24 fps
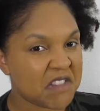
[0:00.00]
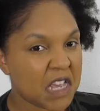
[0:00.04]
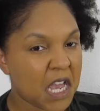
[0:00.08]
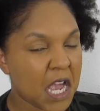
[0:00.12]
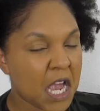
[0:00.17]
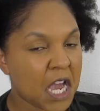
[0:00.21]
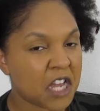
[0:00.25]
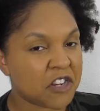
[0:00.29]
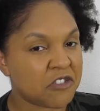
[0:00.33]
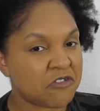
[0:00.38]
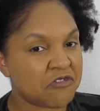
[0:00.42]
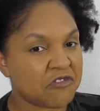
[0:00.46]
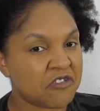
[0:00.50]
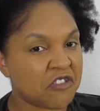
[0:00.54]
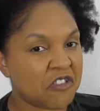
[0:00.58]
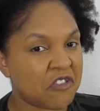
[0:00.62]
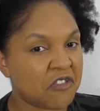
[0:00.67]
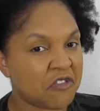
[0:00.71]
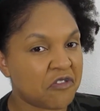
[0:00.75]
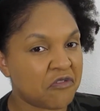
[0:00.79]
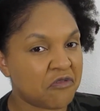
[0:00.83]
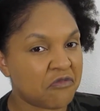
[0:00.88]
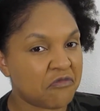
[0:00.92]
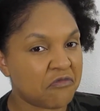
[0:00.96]
I don't
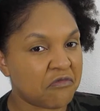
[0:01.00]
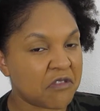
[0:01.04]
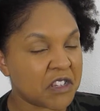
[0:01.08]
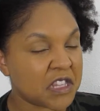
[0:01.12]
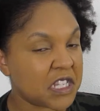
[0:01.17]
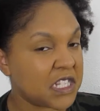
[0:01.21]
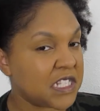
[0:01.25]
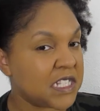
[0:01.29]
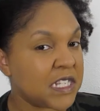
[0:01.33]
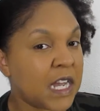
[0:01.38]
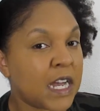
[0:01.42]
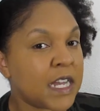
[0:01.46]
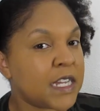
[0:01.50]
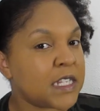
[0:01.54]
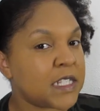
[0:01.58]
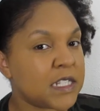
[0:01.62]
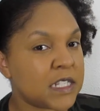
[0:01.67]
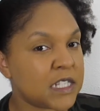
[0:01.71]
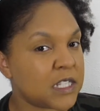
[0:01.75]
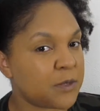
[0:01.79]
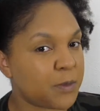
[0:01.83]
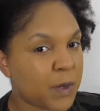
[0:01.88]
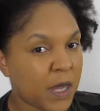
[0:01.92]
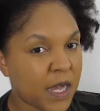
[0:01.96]
know what the science
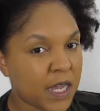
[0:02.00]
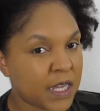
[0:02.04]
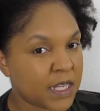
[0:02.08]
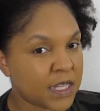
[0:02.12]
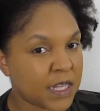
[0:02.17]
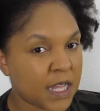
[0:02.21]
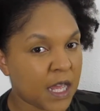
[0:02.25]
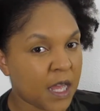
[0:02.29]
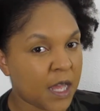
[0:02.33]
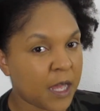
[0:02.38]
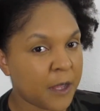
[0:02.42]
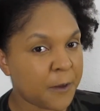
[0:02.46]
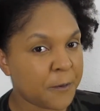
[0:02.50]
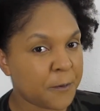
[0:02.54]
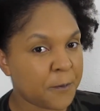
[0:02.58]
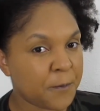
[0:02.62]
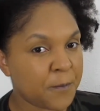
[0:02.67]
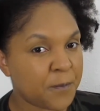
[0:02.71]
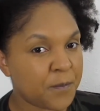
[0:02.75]
is behind that,